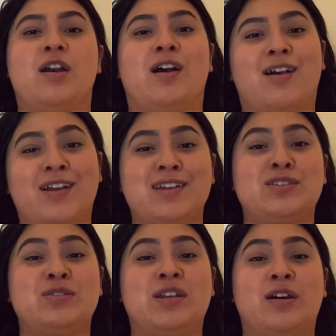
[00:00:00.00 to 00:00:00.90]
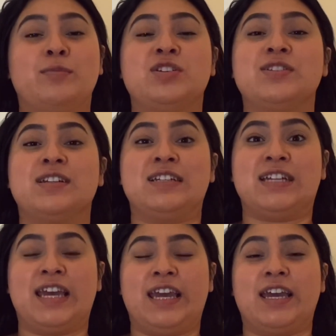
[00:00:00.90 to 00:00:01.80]
All right, so now I'm just gonna
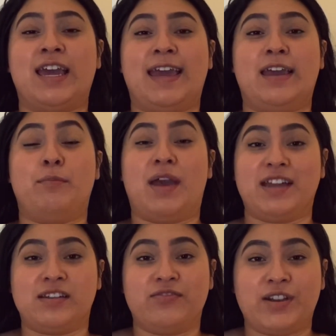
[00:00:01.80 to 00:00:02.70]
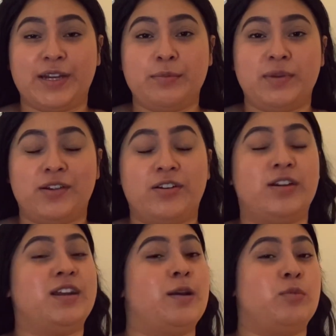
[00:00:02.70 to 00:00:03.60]
take a magnified mirror
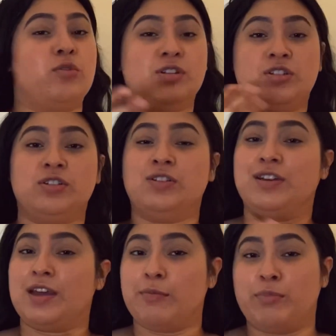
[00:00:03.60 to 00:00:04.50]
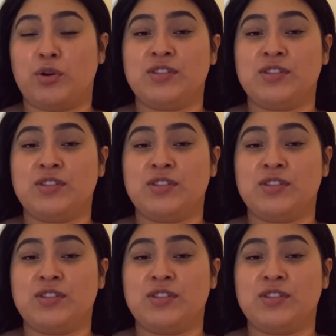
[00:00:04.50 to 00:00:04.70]
and I'm going to look at both